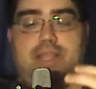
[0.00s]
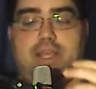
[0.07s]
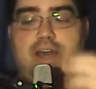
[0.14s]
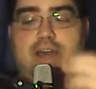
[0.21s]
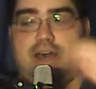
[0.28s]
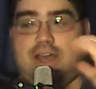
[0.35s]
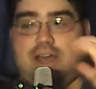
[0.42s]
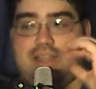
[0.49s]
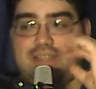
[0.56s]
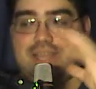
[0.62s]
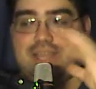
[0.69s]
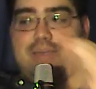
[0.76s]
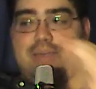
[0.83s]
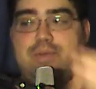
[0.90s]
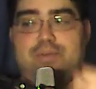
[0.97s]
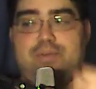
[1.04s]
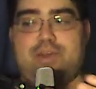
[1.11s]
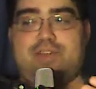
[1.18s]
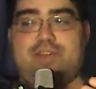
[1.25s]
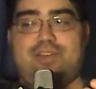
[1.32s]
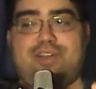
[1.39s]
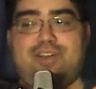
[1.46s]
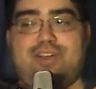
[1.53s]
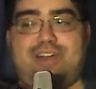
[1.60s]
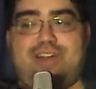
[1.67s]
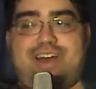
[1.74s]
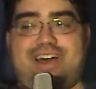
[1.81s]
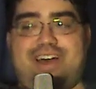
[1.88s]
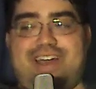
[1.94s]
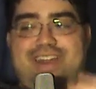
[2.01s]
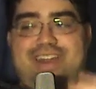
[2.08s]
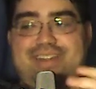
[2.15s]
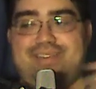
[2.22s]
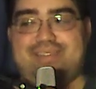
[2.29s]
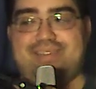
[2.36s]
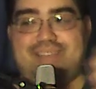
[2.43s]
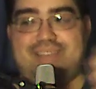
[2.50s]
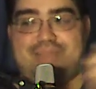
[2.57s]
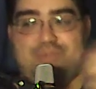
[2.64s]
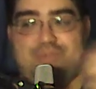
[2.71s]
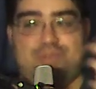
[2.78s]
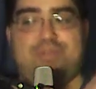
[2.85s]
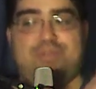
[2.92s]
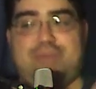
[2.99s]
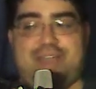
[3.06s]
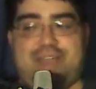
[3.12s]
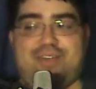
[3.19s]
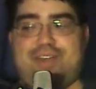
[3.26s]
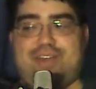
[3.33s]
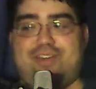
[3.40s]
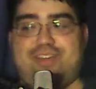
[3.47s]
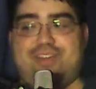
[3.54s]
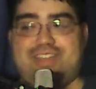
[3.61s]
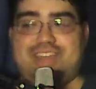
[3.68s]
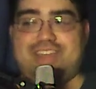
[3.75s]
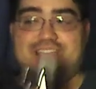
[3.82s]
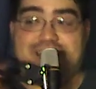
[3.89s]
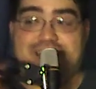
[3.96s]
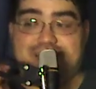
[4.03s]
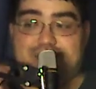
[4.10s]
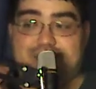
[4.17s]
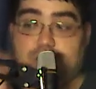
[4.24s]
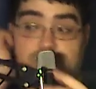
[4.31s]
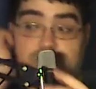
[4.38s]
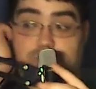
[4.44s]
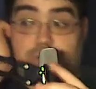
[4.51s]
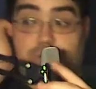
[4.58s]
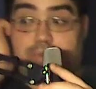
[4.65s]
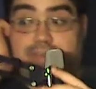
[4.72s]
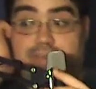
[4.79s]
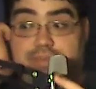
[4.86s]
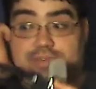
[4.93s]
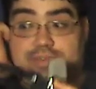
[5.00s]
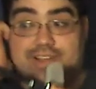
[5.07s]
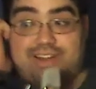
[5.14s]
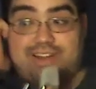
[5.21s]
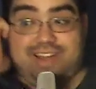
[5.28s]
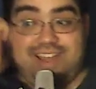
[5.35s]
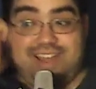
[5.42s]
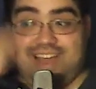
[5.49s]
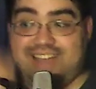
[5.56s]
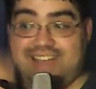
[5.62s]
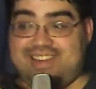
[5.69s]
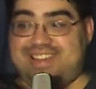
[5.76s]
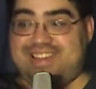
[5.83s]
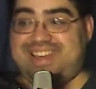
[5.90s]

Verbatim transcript: Uh, I think I came in pretty clear. Uh, I didn't like move the mic around or anything. I didn't. Oop, oh, something there. I just